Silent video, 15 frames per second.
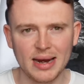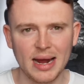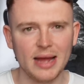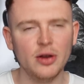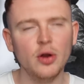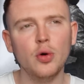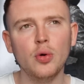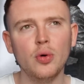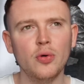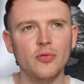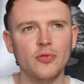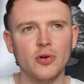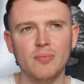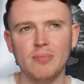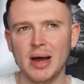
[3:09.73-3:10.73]
And I know
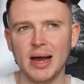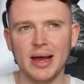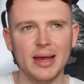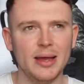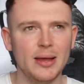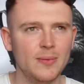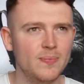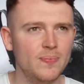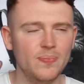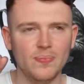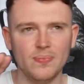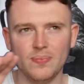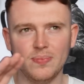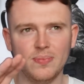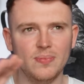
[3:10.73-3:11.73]
from my
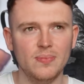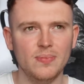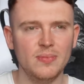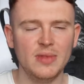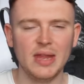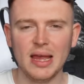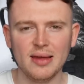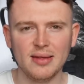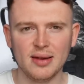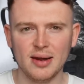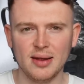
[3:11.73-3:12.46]
days